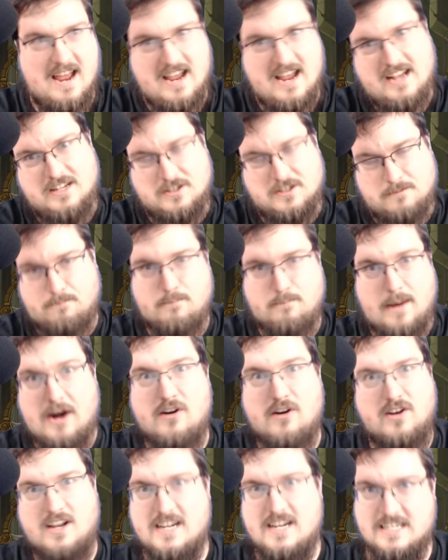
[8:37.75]
is
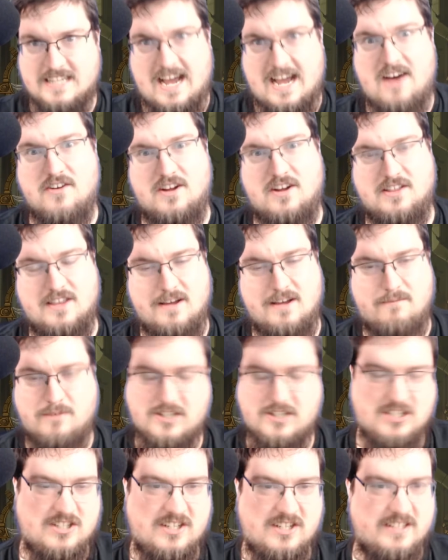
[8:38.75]
barreling down on them,
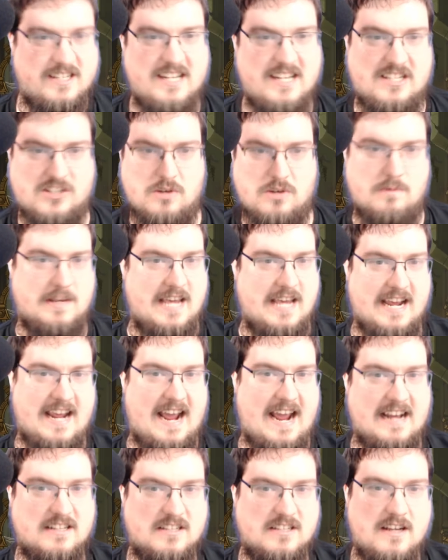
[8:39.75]
which is just, it's so
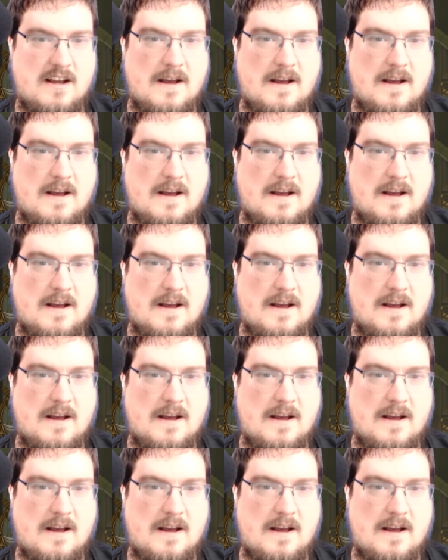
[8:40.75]
kick-ass.